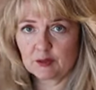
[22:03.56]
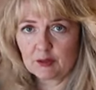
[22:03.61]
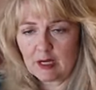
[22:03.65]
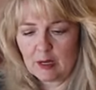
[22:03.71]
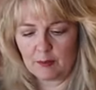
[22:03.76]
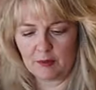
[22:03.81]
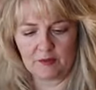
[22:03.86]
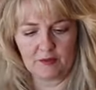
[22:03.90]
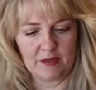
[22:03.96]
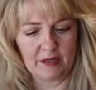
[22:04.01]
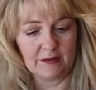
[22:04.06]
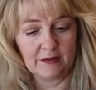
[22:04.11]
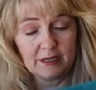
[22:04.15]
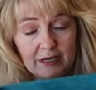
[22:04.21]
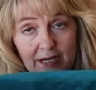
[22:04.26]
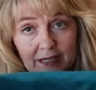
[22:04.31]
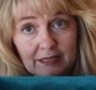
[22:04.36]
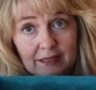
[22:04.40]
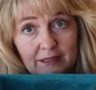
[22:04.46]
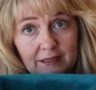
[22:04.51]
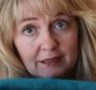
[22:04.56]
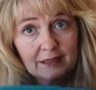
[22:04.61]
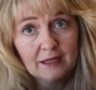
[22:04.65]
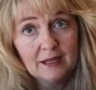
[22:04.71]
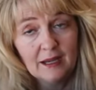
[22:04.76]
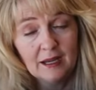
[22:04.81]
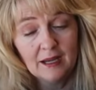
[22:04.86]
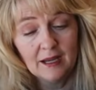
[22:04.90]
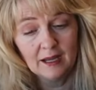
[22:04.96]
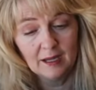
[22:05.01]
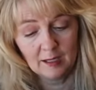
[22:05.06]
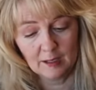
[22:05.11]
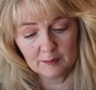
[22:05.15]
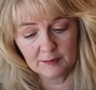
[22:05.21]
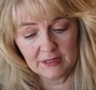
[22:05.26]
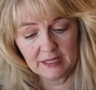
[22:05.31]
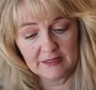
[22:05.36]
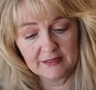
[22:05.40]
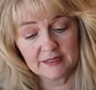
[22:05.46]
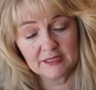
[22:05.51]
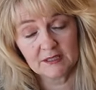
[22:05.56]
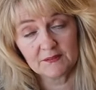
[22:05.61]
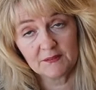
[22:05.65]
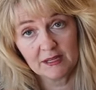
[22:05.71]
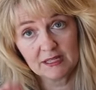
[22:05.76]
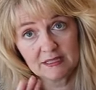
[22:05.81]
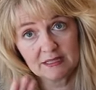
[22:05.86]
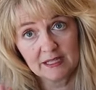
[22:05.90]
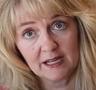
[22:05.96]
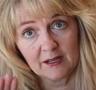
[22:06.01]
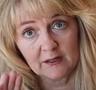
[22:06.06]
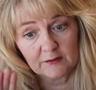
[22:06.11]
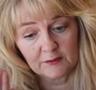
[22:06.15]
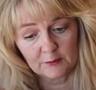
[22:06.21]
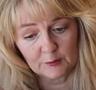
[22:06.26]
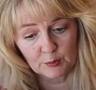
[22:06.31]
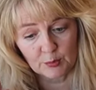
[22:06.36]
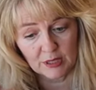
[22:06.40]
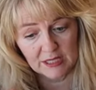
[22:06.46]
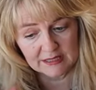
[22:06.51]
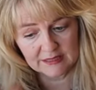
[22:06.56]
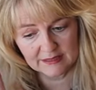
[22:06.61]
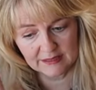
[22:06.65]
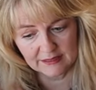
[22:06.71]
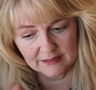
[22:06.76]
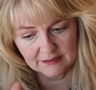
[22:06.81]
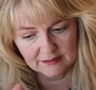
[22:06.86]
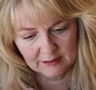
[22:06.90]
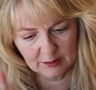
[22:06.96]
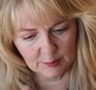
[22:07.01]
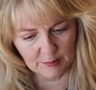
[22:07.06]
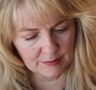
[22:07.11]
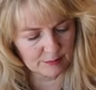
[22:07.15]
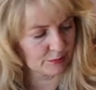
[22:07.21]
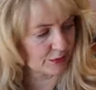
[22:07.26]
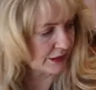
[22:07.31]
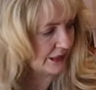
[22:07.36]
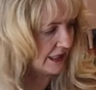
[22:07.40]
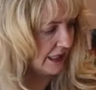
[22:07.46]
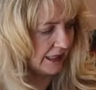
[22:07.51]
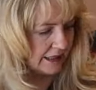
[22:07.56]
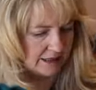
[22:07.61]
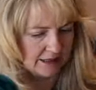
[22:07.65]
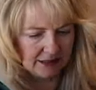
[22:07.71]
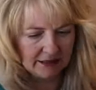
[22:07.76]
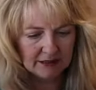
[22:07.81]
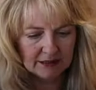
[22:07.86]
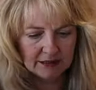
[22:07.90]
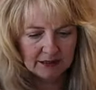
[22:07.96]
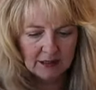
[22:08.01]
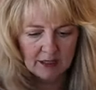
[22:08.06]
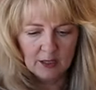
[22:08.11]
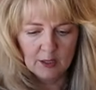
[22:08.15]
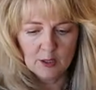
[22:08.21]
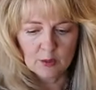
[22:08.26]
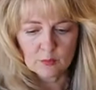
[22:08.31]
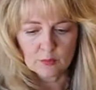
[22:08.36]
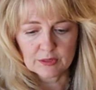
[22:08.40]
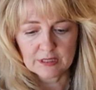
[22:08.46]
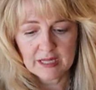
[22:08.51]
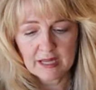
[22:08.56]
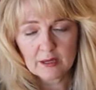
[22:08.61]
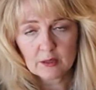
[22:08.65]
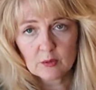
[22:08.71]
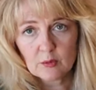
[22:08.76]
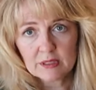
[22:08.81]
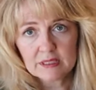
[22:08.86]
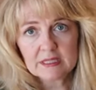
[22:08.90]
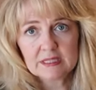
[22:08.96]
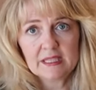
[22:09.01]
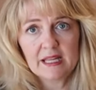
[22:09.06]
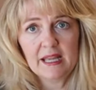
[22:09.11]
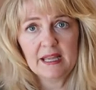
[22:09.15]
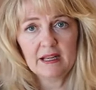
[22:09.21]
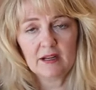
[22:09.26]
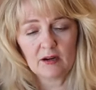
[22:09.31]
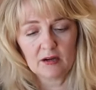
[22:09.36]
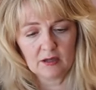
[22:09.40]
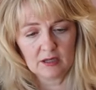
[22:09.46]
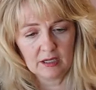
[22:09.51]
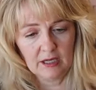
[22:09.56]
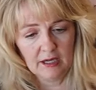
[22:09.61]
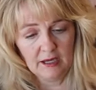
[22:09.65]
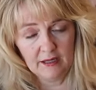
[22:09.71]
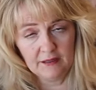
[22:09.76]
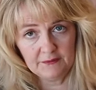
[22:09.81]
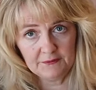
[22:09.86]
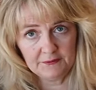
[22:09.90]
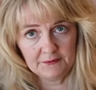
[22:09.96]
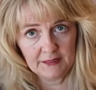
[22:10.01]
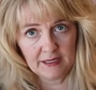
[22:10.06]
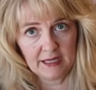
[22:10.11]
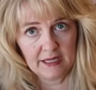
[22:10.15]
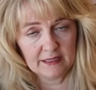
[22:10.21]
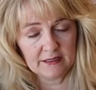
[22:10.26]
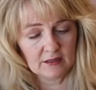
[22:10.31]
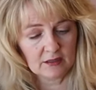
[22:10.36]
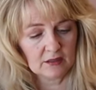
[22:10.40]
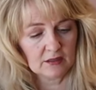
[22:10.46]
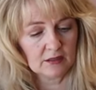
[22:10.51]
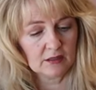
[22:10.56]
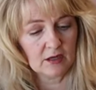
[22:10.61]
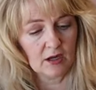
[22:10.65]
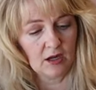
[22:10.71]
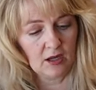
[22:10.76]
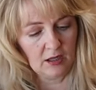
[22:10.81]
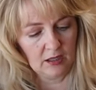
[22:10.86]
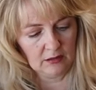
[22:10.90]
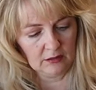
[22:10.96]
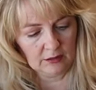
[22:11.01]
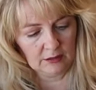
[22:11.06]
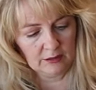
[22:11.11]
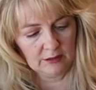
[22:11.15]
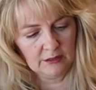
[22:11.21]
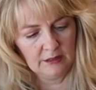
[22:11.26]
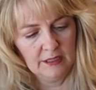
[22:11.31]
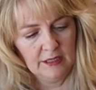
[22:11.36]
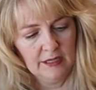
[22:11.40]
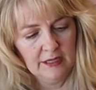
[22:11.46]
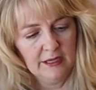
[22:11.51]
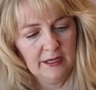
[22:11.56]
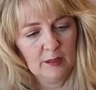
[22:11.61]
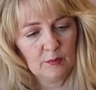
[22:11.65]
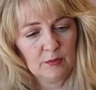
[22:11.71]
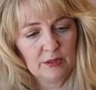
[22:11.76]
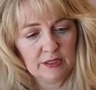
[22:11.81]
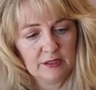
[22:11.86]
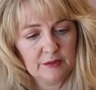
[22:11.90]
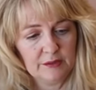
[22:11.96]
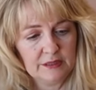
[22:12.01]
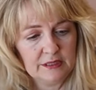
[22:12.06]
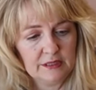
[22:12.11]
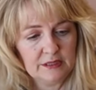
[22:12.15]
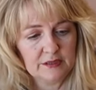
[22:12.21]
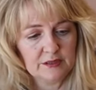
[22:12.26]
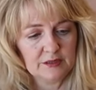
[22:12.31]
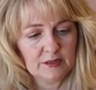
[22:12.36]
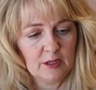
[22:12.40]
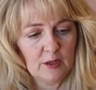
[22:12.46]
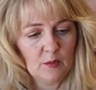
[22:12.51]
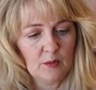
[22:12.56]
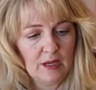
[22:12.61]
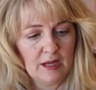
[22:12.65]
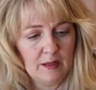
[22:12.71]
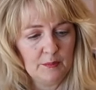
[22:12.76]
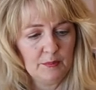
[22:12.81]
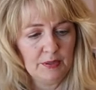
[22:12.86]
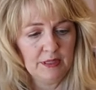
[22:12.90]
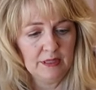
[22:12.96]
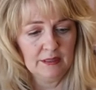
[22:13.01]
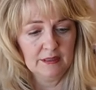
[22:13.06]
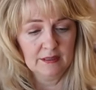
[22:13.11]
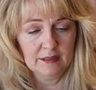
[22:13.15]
scrap over there that I can um, lay this face down for pressing to protect it. We're now going to take our cuff and our collar and we're going to sew up